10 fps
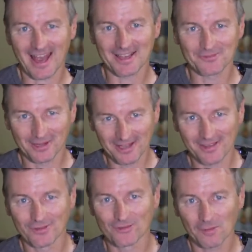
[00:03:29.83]
and
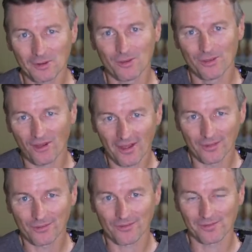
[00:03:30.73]
releases tropical
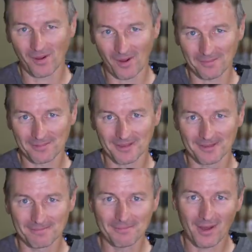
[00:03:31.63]
thiols from hops
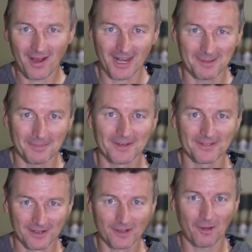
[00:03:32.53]
and barley,
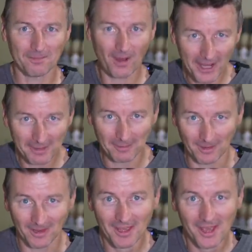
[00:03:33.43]
but not
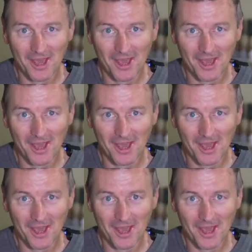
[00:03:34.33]
pineapple.